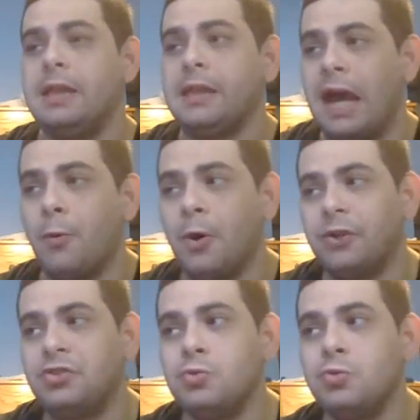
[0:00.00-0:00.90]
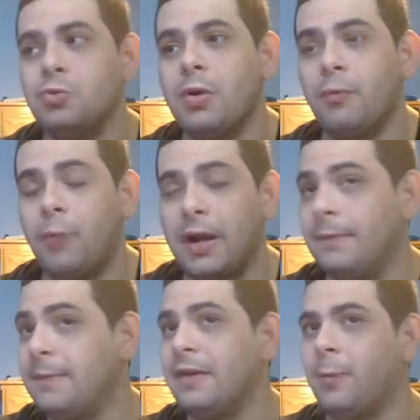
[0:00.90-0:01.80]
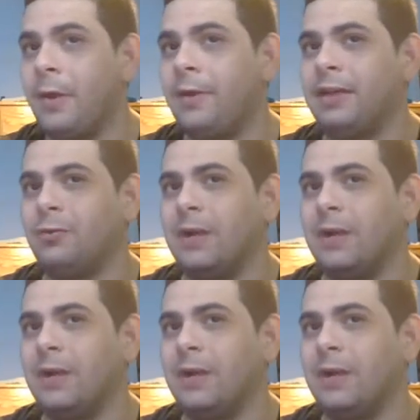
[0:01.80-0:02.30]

that I want to recommend whether or not